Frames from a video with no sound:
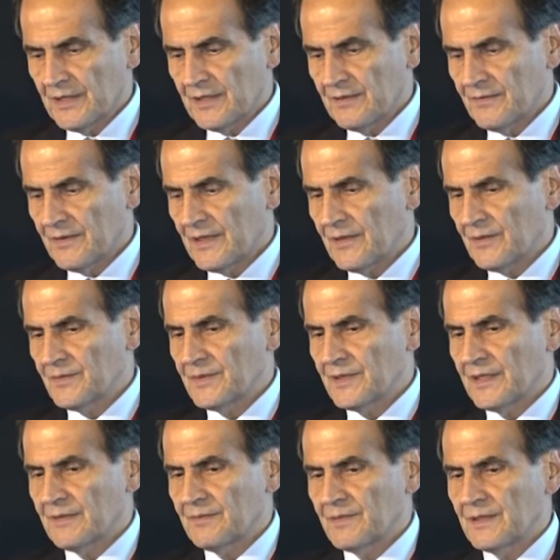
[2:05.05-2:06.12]
that develop
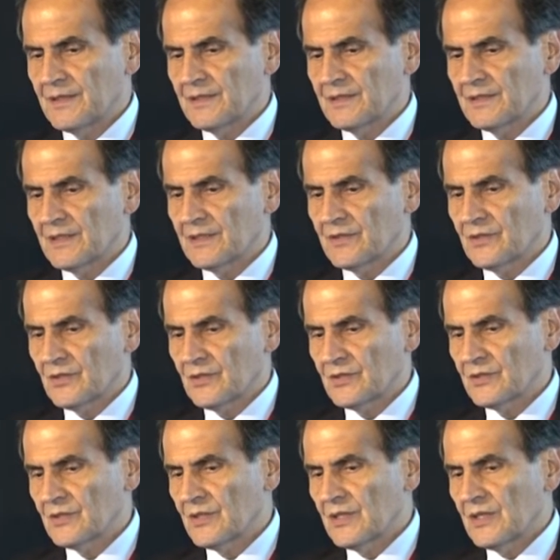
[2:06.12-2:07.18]
diabetes are
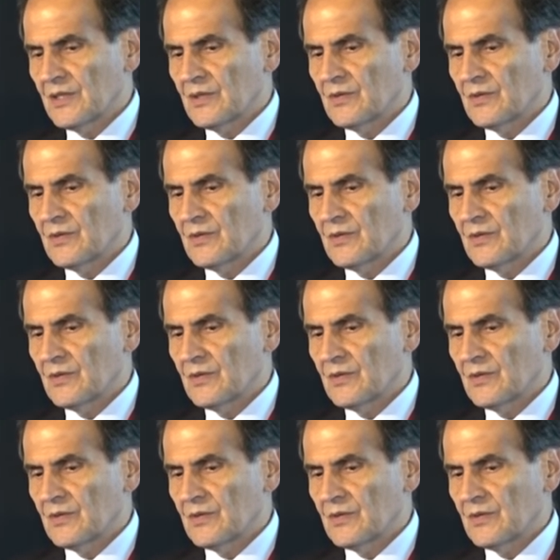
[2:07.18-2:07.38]
those